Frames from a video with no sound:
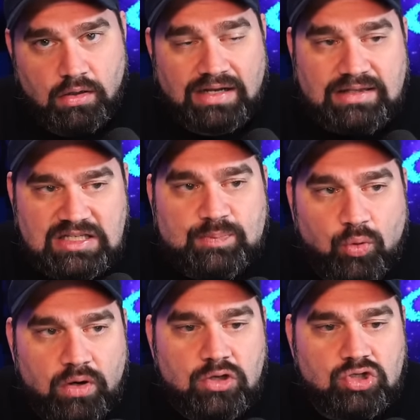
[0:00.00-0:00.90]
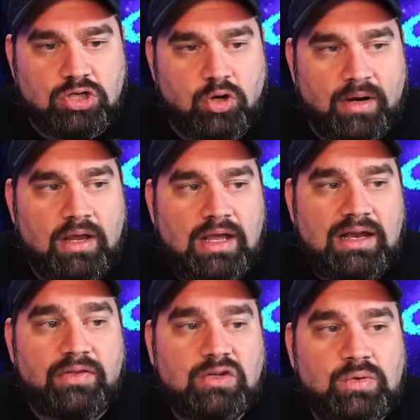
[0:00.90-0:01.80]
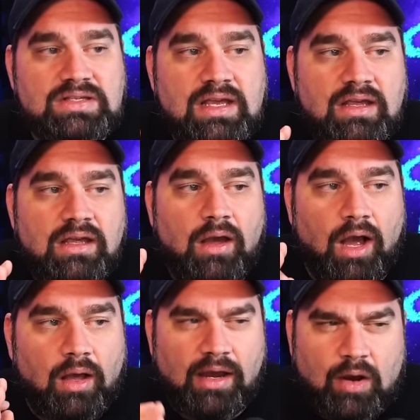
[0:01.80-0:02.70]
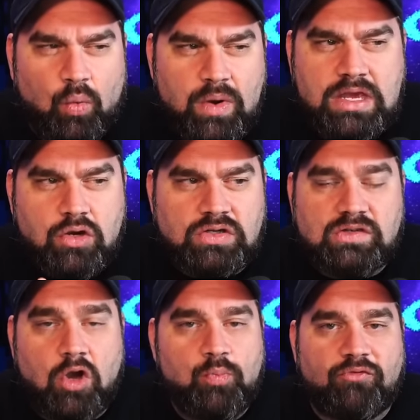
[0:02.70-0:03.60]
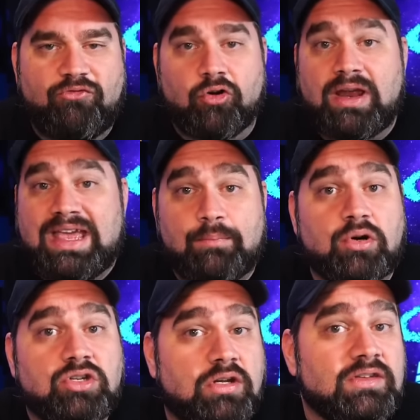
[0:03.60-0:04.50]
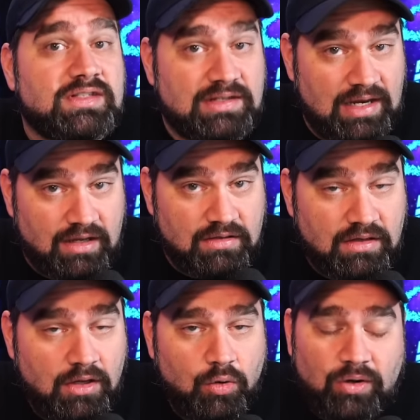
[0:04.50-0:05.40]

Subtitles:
At this point, you should have known better. Now, this was like a week or so before Amber took the stand.